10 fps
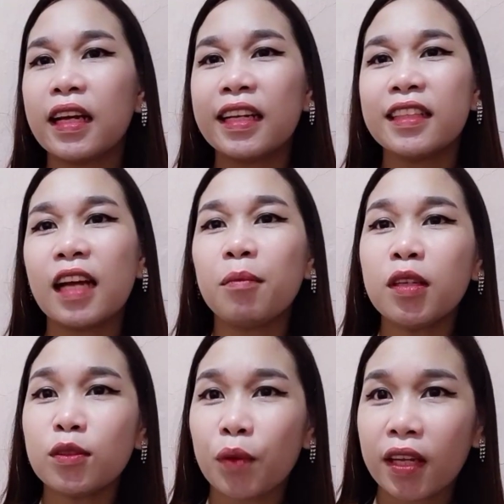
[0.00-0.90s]
Number
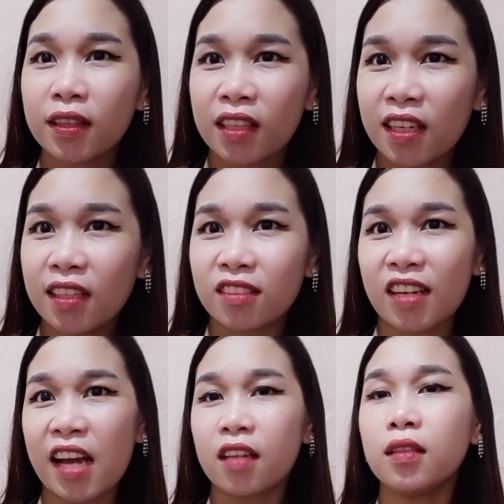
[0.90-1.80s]
20,
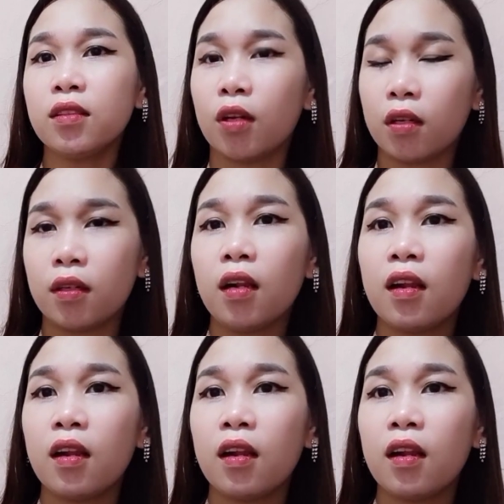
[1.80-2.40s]
try on haul.